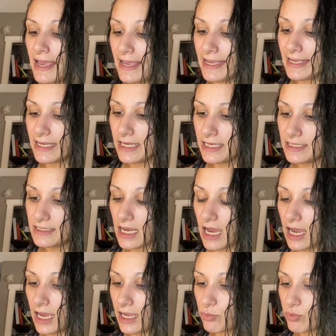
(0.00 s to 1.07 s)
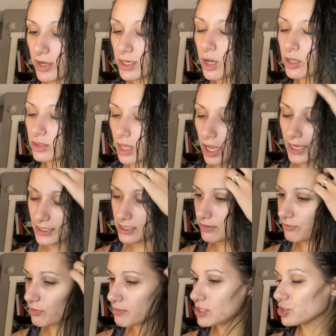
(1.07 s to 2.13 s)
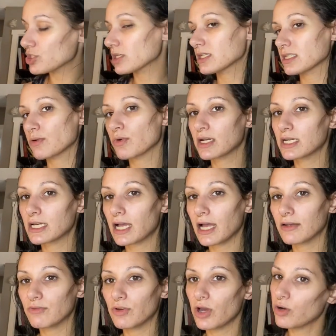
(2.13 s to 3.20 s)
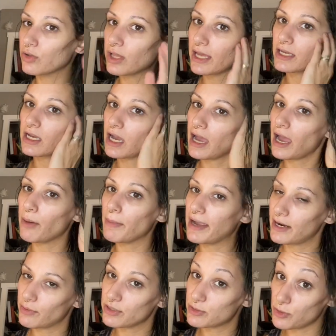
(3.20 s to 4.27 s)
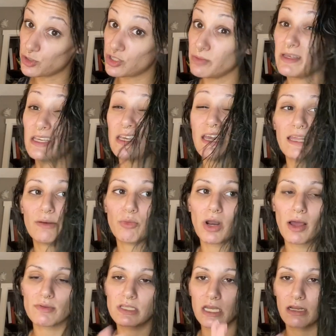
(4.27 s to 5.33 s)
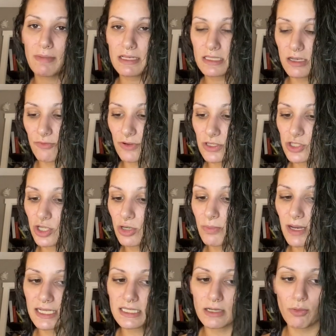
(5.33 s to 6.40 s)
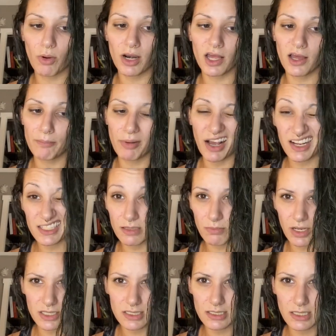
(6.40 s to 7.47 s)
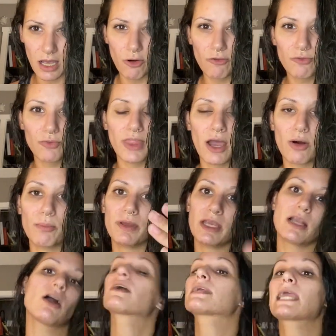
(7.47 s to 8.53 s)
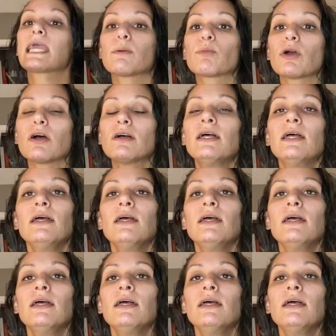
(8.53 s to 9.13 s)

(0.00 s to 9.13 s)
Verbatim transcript: And I read online the information because I wanted to kind of know like how my hair was supposed to be and what I was getting myself into, but I didn't want to unbox it myself without being on camera.